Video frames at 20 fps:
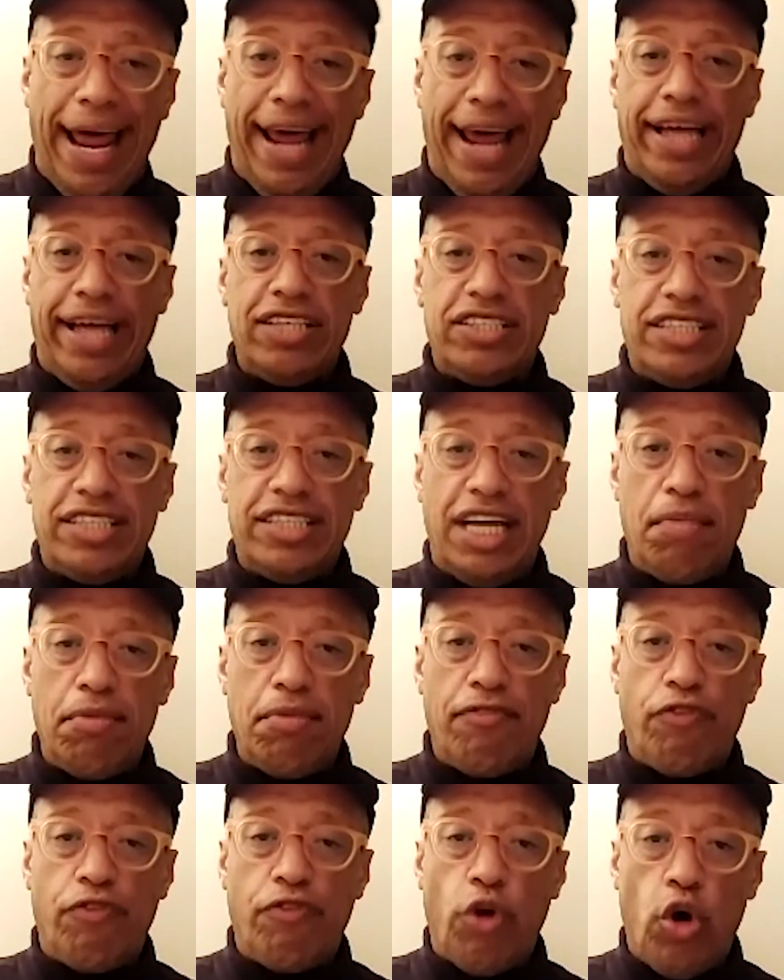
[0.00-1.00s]
So
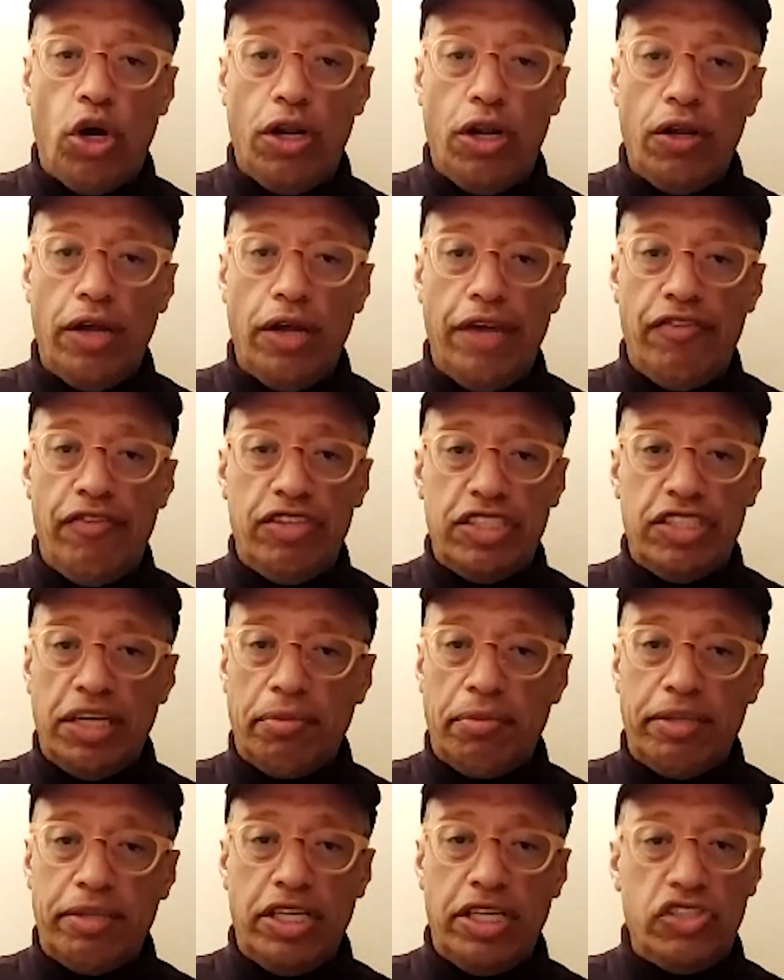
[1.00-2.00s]
in that case
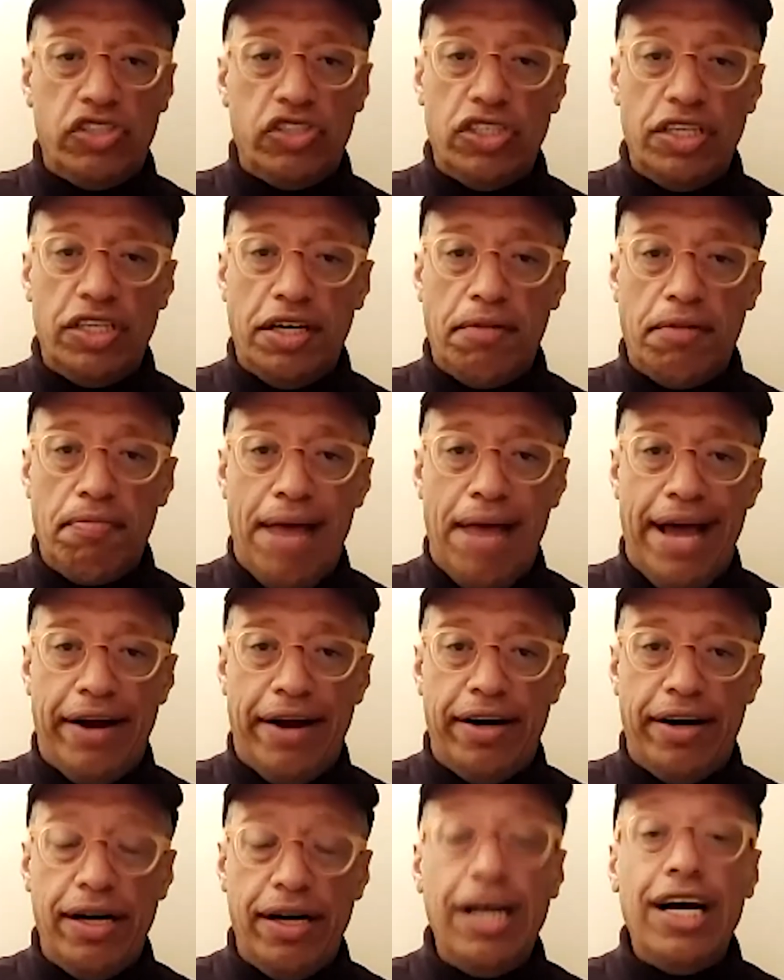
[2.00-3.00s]
itself,
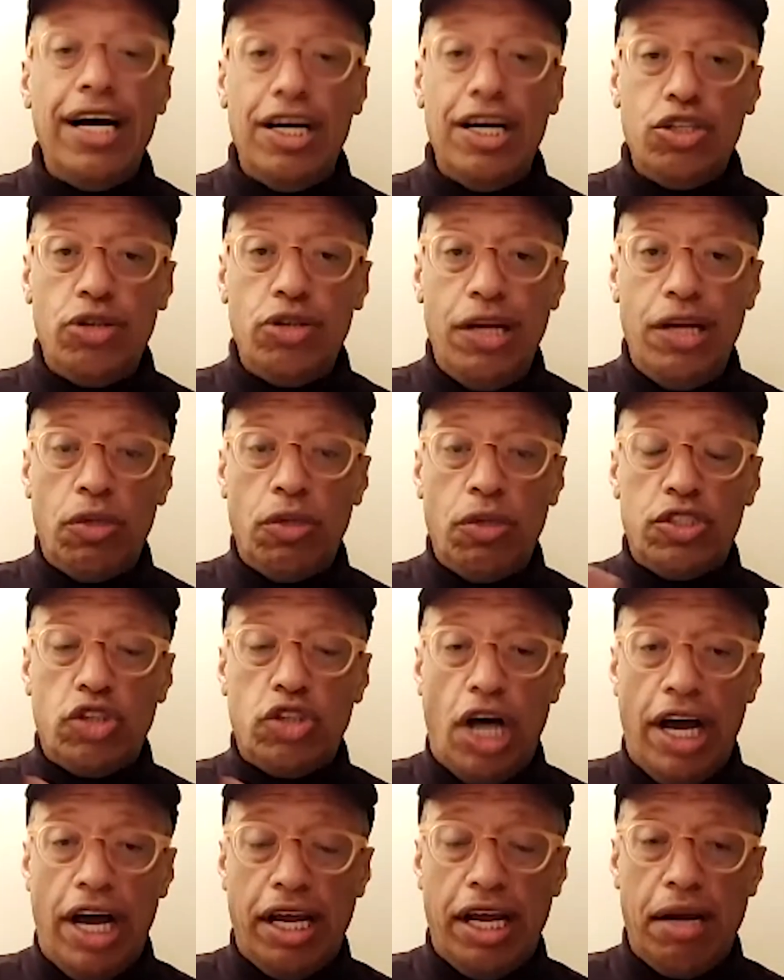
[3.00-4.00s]
when you have that
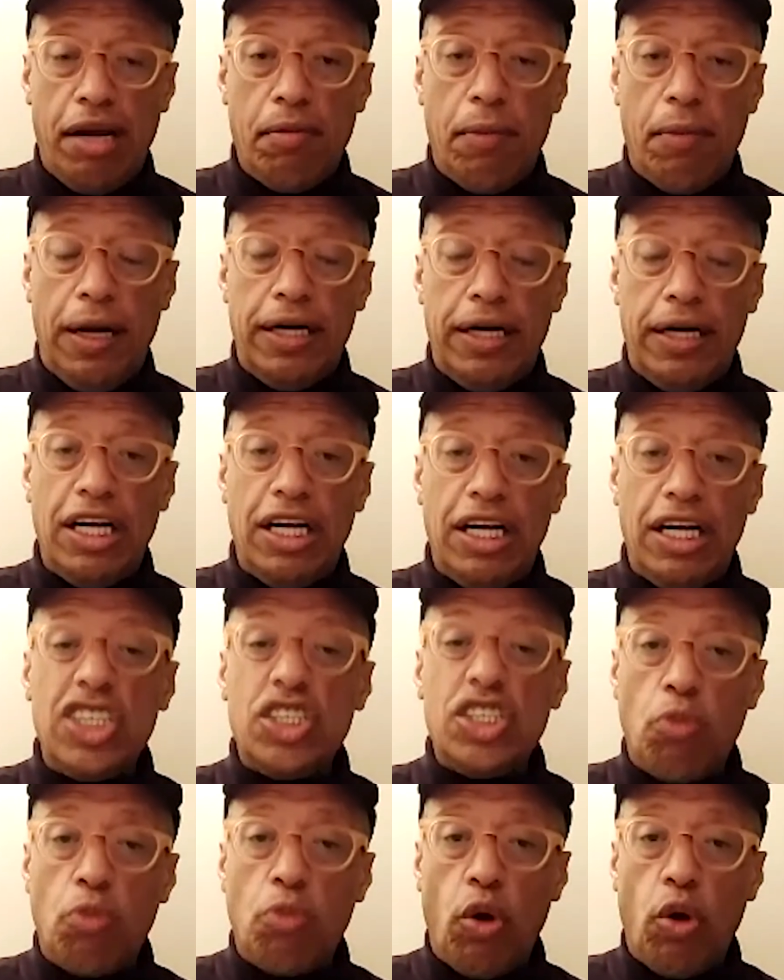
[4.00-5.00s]
huge breakdown,
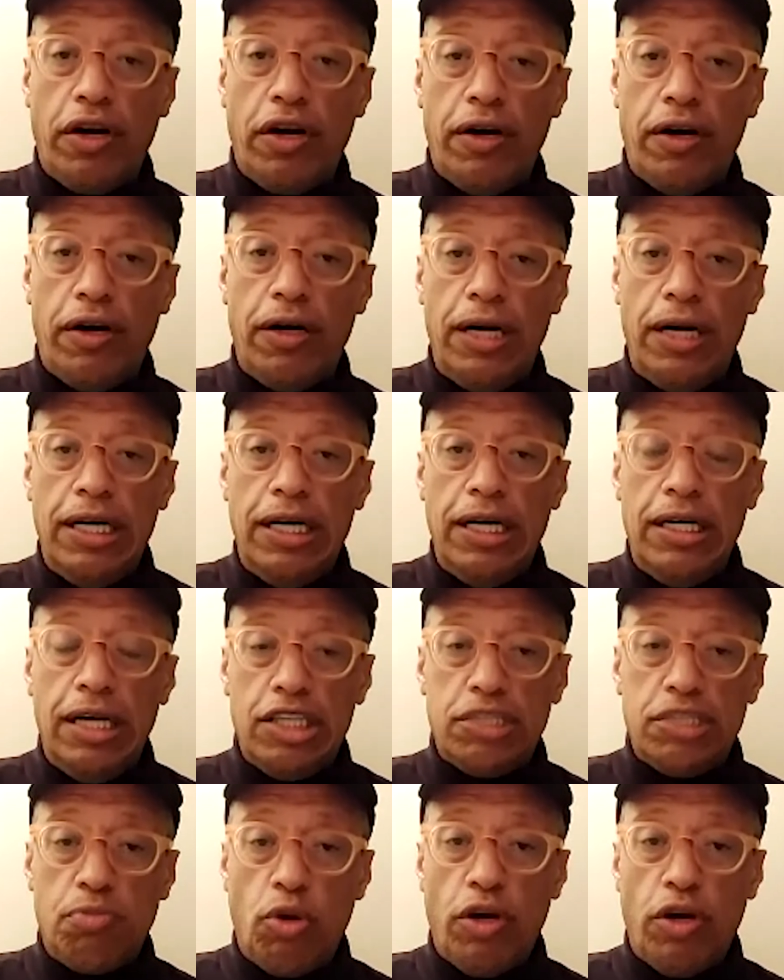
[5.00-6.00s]
the most important
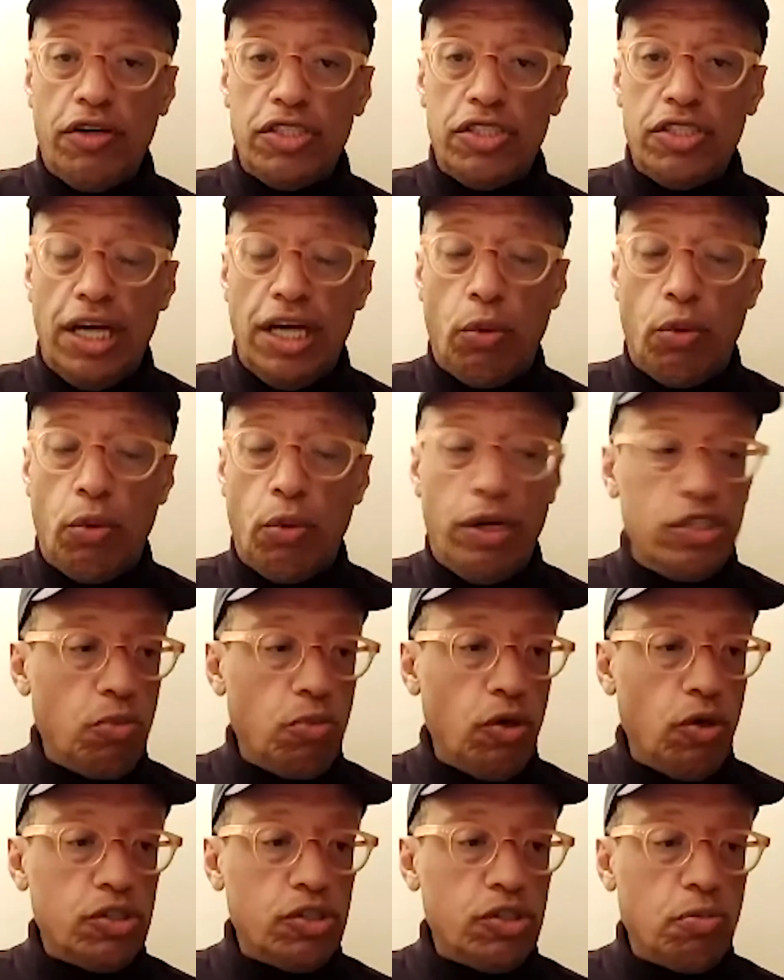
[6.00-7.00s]
point is who
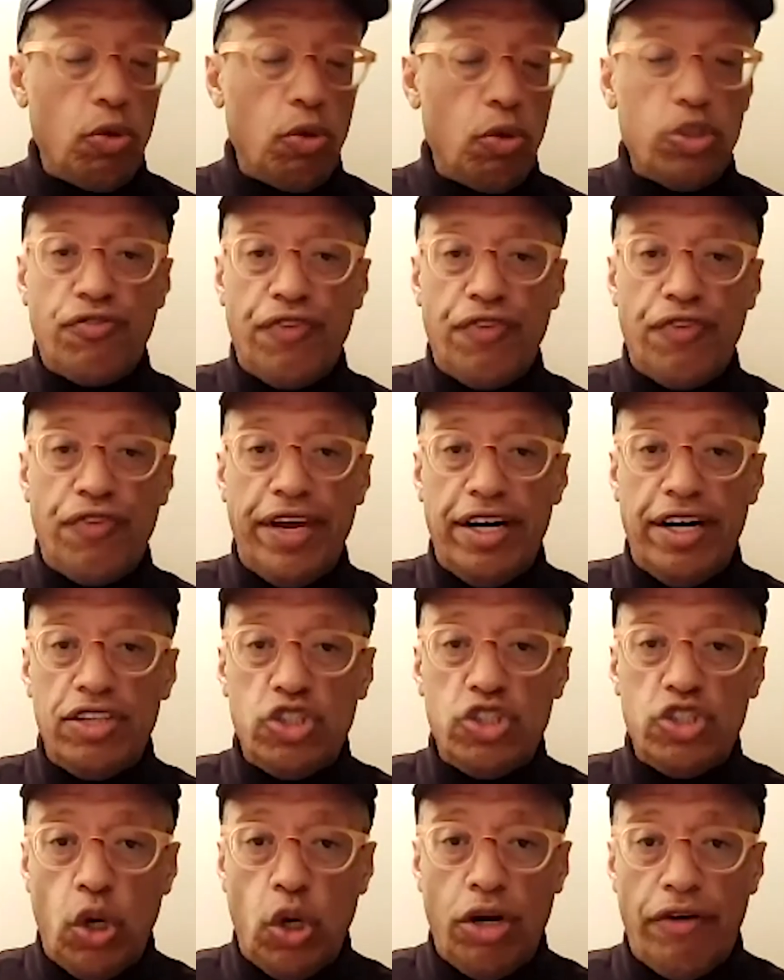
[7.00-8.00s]
has the
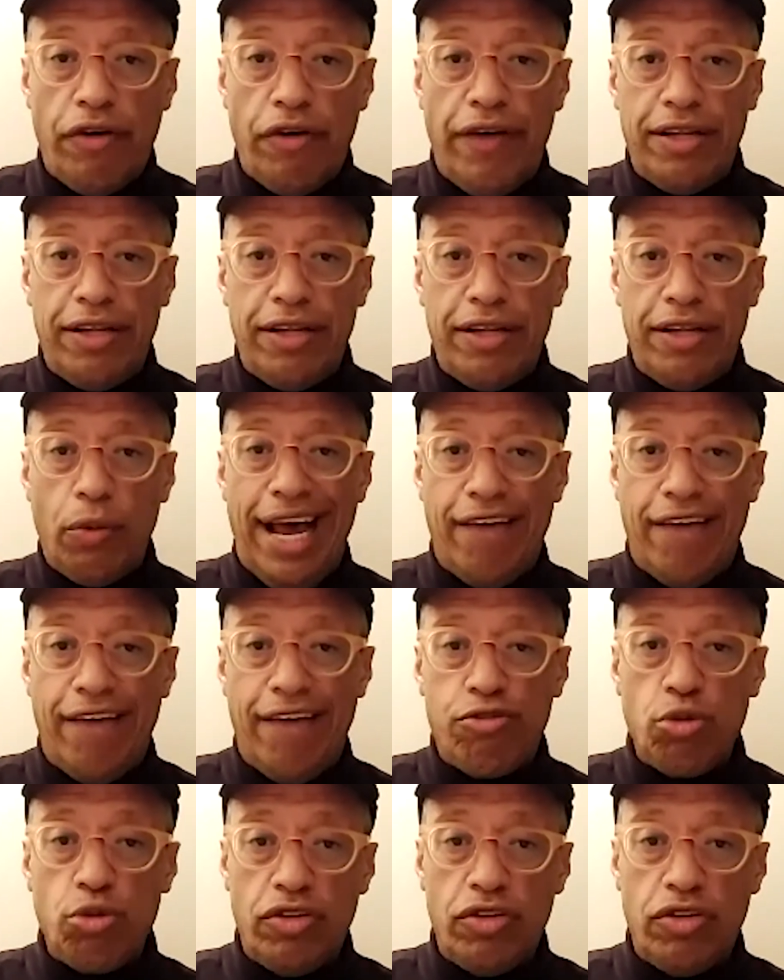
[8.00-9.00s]
voice.
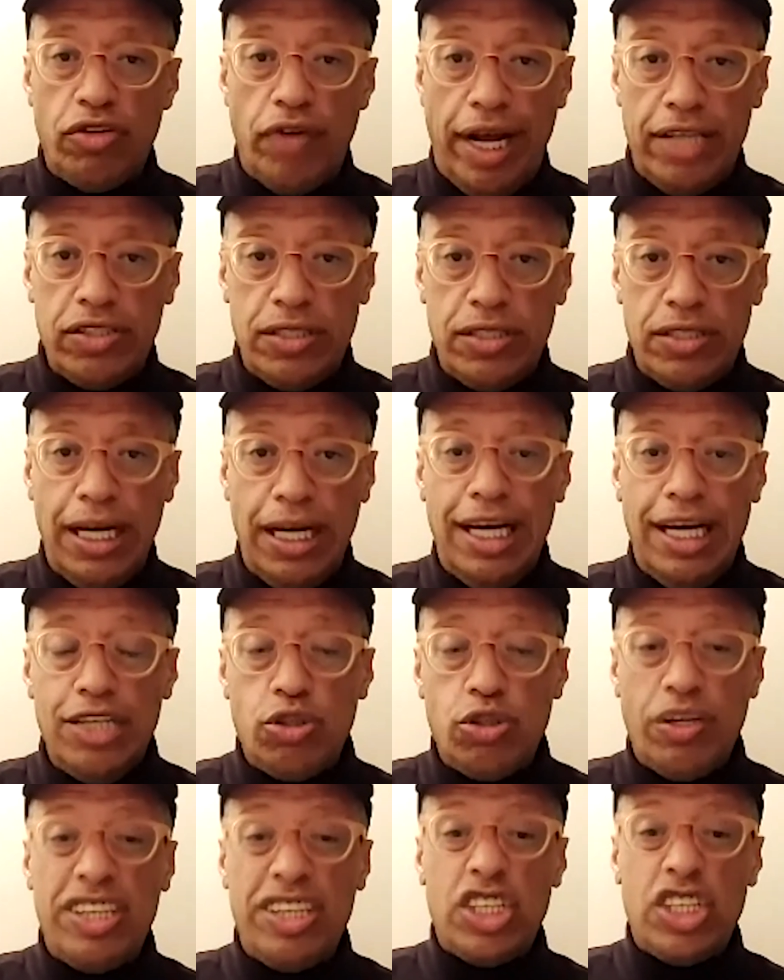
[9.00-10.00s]
So if
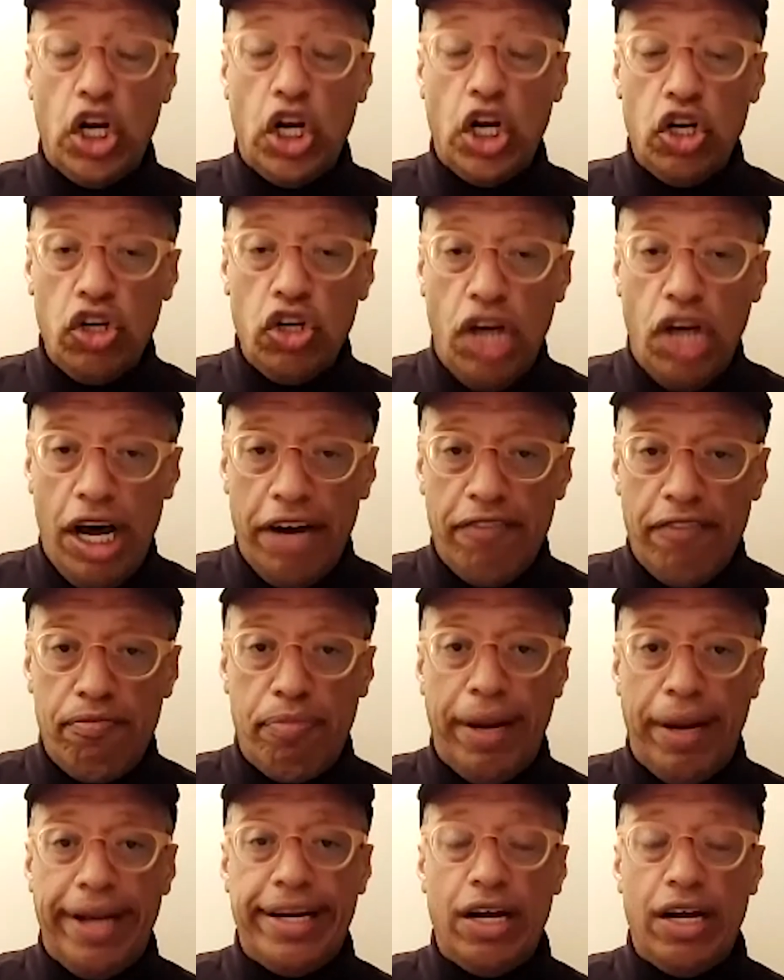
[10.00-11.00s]
I'm an
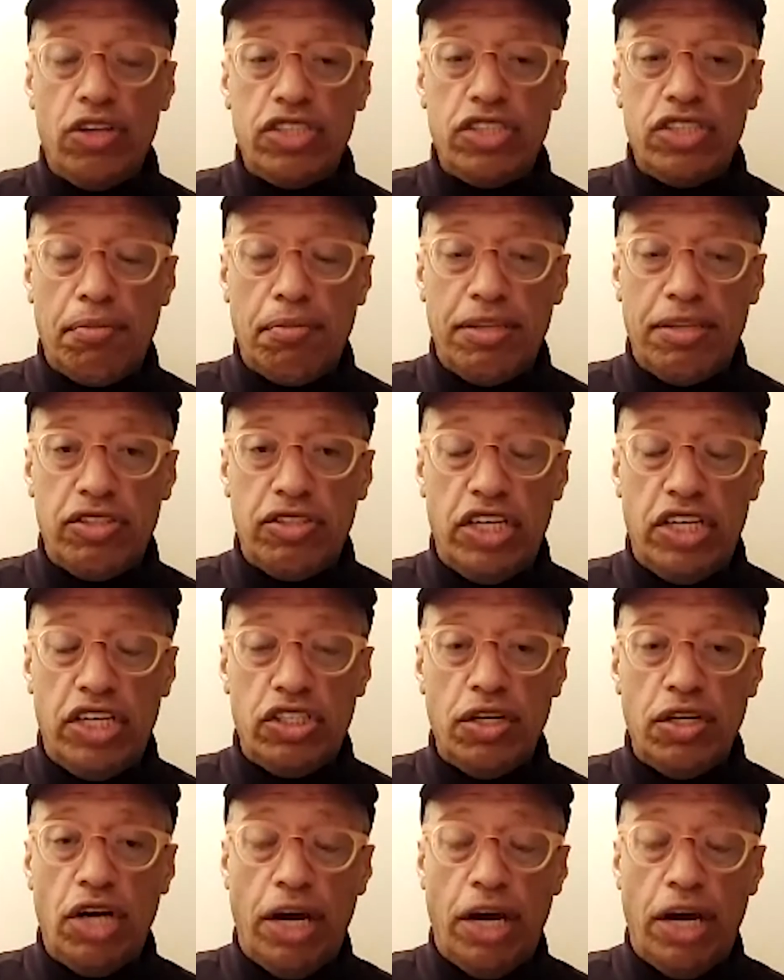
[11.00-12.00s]
online marketing
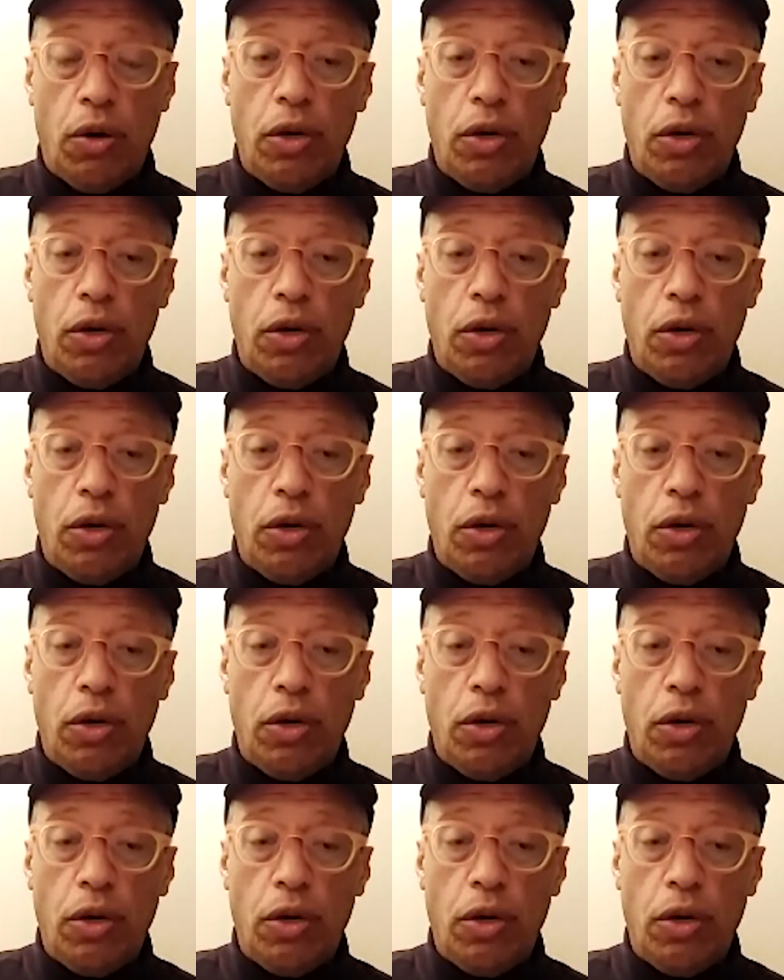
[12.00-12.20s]
company,